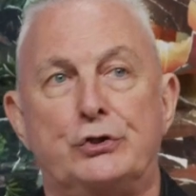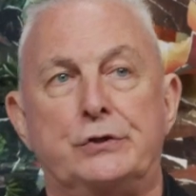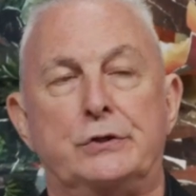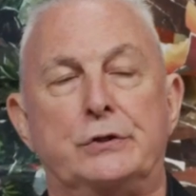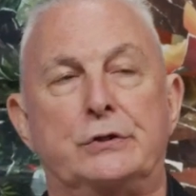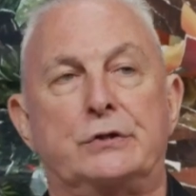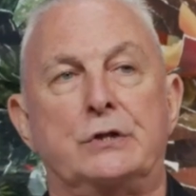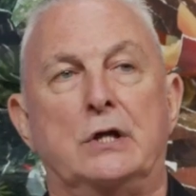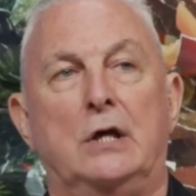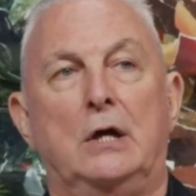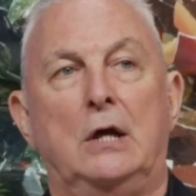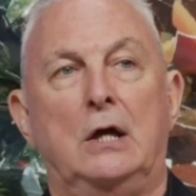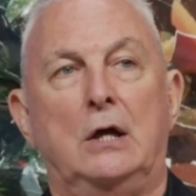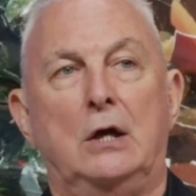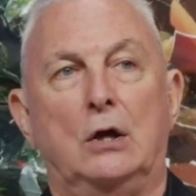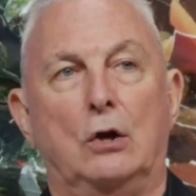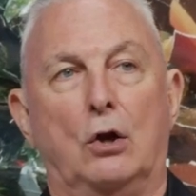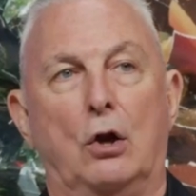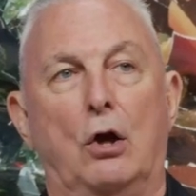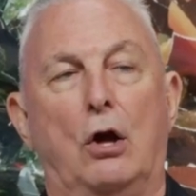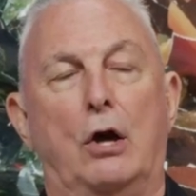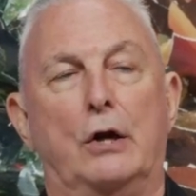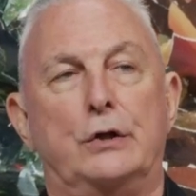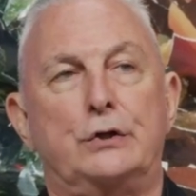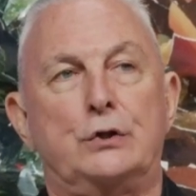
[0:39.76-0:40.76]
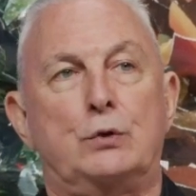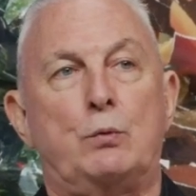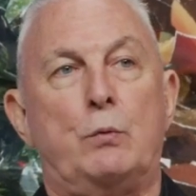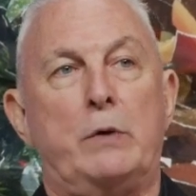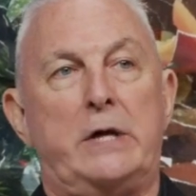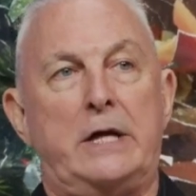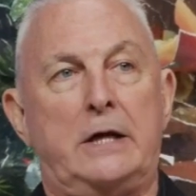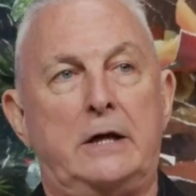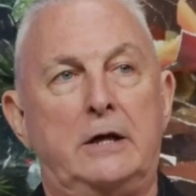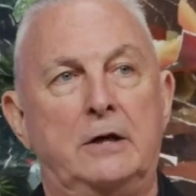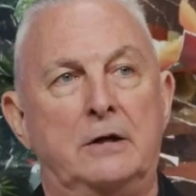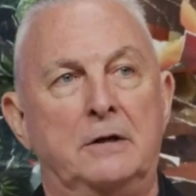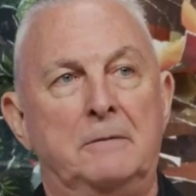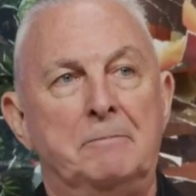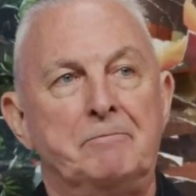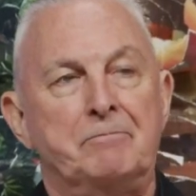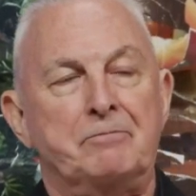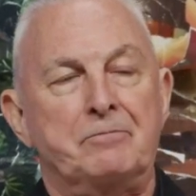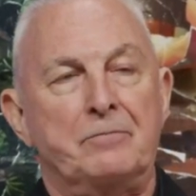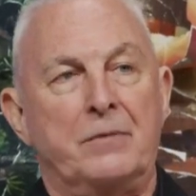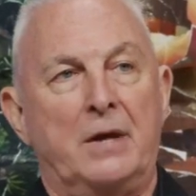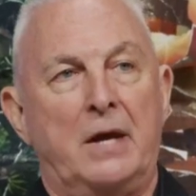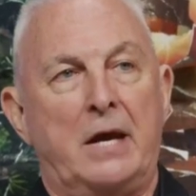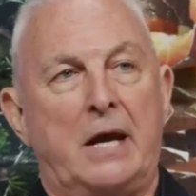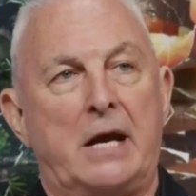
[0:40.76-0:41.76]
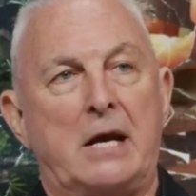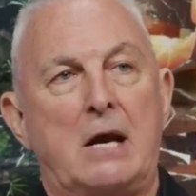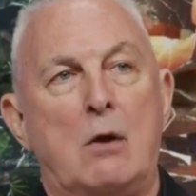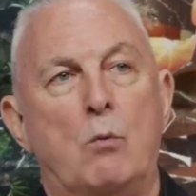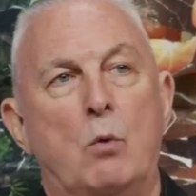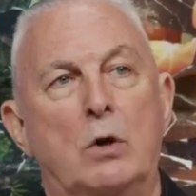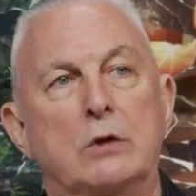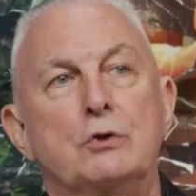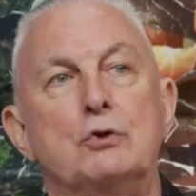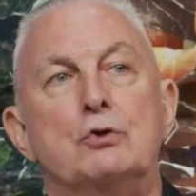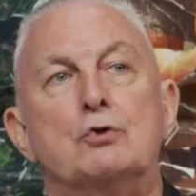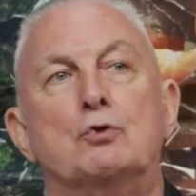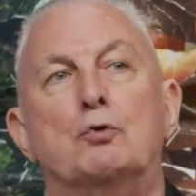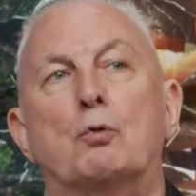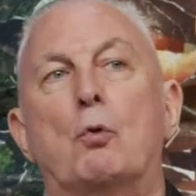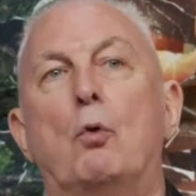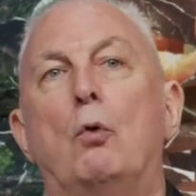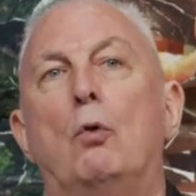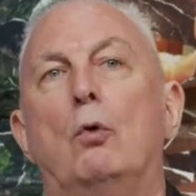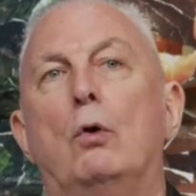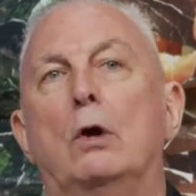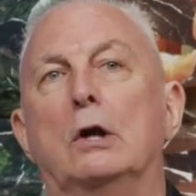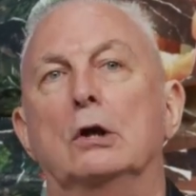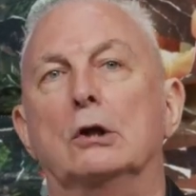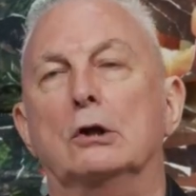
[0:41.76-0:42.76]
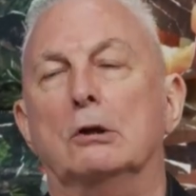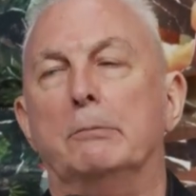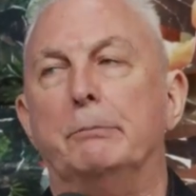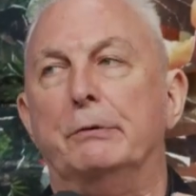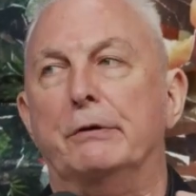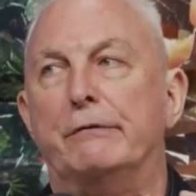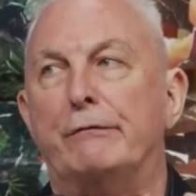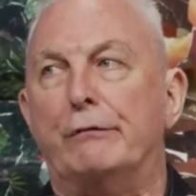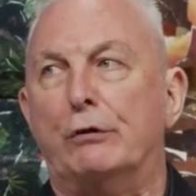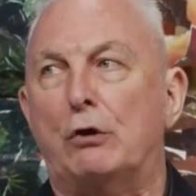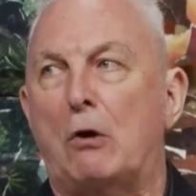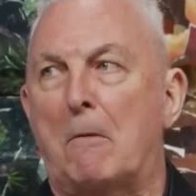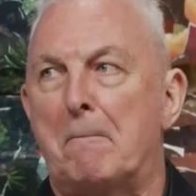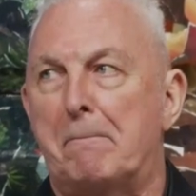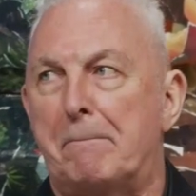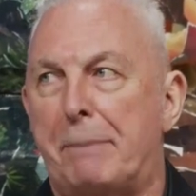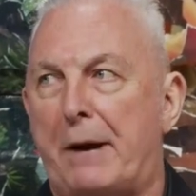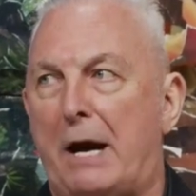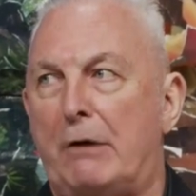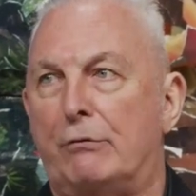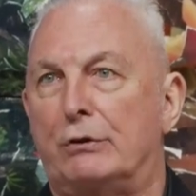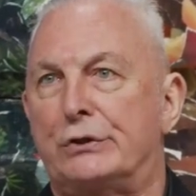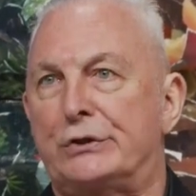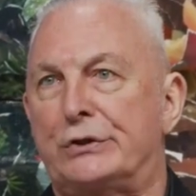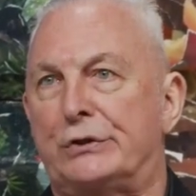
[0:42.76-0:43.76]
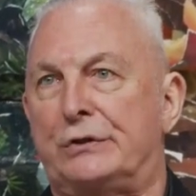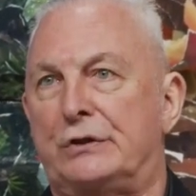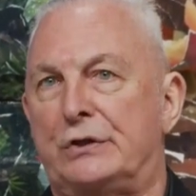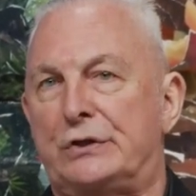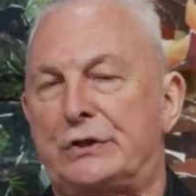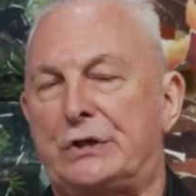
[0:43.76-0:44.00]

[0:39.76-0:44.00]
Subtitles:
it last week. And I want to draw a little bit of a comparison as